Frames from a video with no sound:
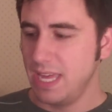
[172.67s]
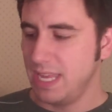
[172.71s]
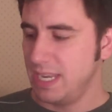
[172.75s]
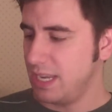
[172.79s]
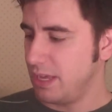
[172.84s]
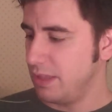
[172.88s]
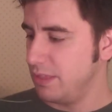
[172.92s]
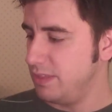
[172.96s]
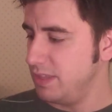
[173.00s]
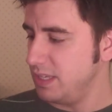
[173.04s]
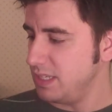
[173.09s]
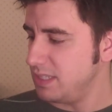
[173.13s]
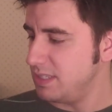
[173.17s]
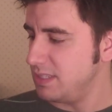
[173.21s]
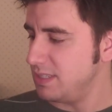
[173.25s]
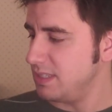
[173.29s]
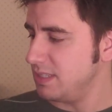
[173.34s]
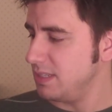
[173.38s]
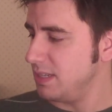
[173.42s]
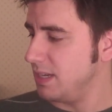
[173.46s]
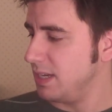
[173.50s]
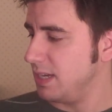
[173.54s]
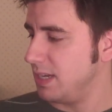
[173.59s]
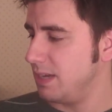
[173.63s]
Now
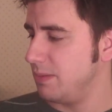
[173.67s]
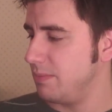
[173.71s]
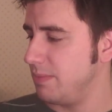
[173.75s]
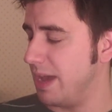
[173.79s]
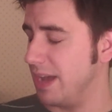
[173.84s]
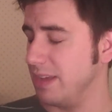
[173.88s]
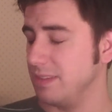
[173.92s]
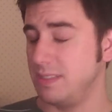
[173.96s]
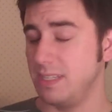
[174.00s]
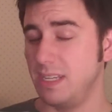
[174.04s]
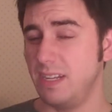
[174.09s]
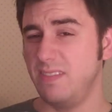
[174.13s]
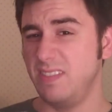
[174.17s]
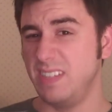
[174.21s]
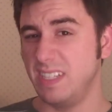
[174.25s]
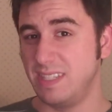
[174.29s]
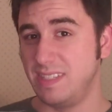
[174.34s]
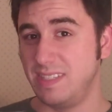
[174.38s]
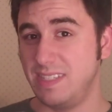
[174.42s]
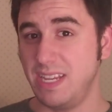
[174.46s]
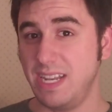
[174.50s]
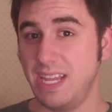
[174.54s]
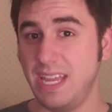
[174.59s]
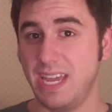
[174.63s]
this, outside of
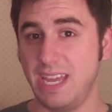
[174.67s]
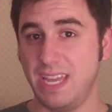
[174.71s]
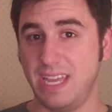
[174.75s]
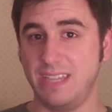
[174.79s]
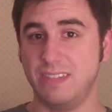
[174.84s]
Dissidia,